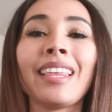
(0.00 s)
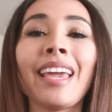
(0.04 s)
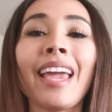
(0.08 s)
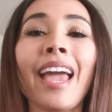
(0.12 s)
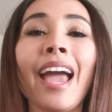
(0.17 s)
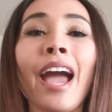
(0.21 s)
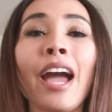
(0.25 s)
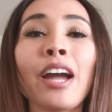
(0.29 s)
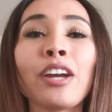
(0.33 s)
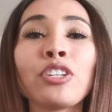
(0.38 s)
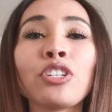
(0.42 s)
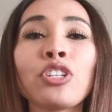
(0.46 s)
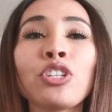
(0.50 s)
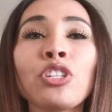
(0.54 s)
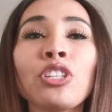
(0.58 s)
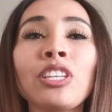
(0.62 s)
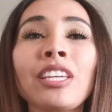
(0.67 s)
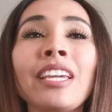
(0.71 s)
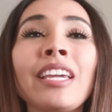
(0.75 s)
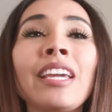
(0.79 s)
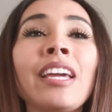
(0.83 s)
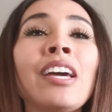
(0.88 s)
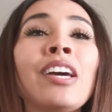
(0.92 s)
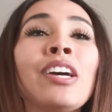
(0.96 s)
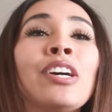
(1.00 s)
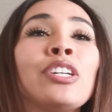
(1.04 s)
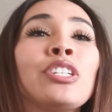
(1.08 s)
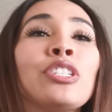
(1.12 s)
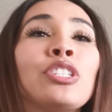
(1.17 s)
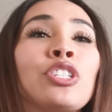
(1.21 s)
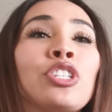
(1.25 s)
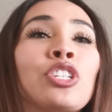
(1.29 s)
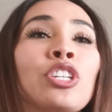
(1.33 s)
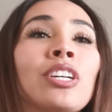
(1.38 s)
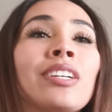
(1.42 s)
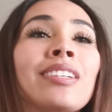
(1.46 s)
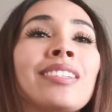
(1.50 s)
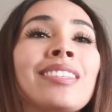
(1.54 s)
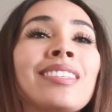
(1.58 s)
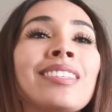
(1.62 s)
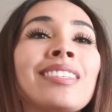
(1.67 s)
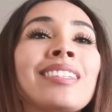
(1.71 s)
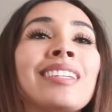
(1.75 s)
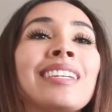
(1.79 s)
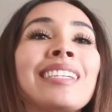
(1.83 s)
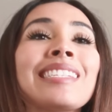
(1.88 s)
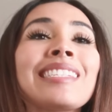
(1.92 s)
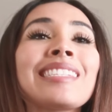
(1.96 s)
They actually
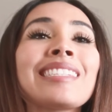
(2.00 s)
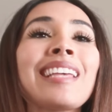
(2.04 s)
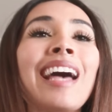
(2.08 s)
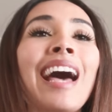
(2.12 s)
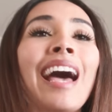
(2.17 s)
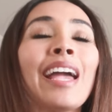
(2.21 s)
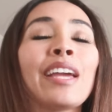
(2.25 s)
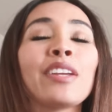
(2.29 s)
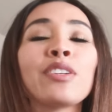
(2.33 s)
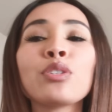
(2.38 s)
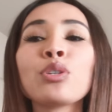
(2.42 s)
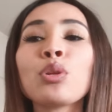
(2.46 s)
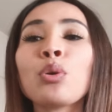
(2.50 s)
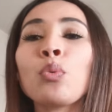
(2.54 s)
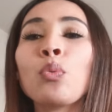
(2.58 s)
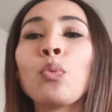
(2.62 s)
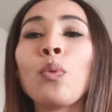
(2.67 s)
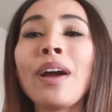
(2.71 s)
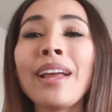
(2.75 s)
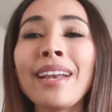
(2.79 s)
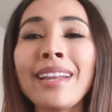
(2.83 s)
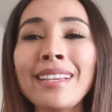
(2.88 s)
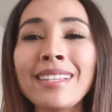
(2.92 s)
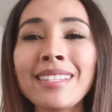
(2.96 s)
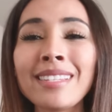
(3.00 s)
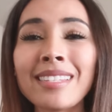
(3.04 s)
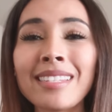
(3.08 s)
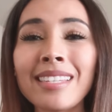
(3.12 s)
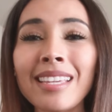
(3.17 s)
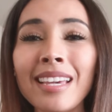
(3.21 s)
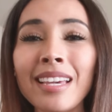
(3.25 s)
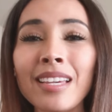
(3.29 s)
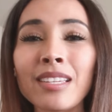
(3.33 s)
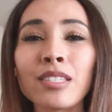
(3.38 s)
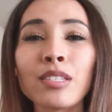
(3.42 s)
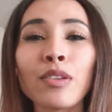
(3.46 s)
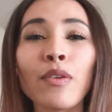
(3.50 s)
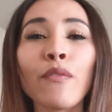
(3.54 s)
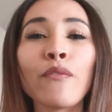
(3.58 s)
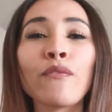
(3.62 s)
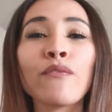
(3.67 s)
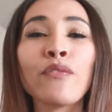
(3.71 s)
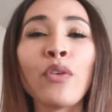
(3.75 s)
just signed 26